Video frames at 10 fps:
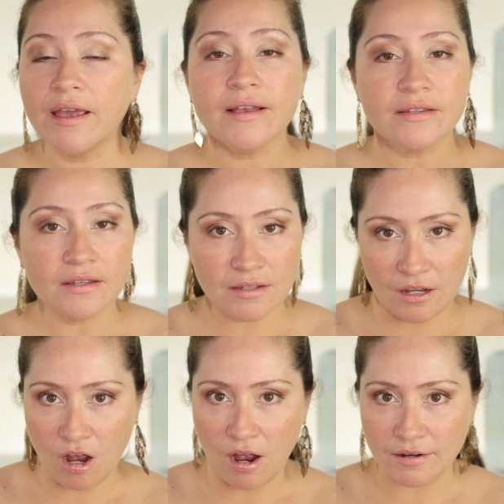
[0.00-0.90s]
It has
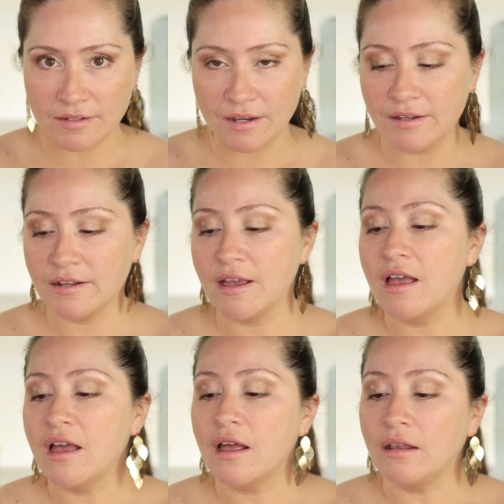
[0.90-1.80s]
zinc oxide,
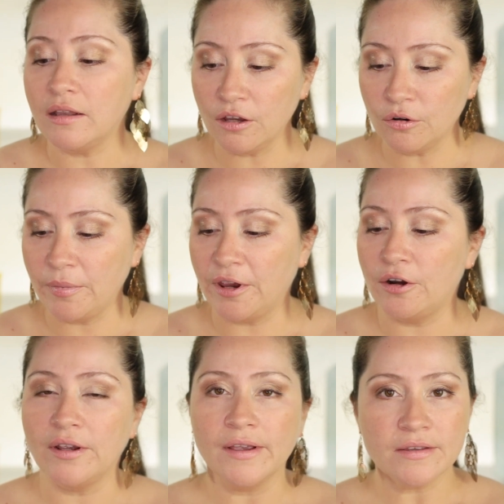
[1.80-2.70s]
lingonberry,